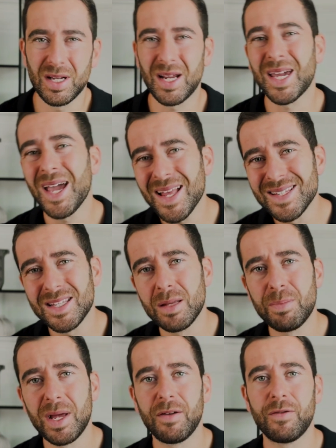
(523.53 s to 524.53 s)
And I can see
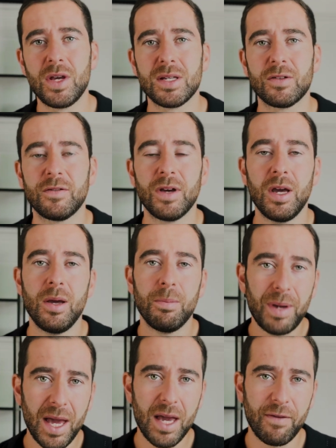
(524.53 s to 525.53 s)
the benefits of
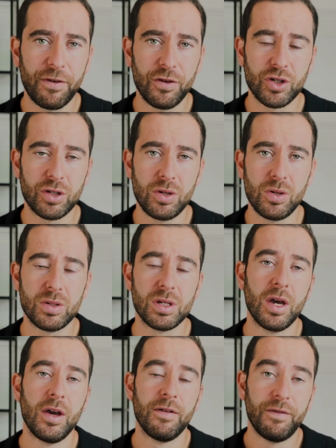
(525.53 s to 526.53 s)
barefoot shoes
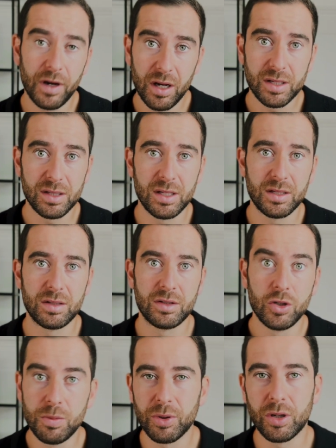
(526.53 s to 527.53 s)
versus
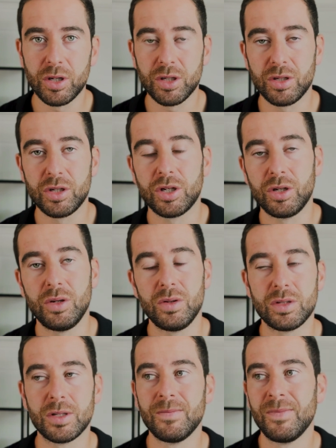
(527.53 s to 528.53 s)
super cushion
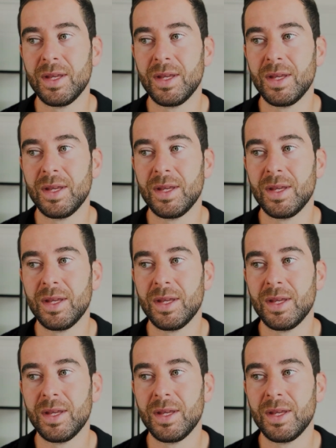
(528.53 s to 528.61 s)
shoes.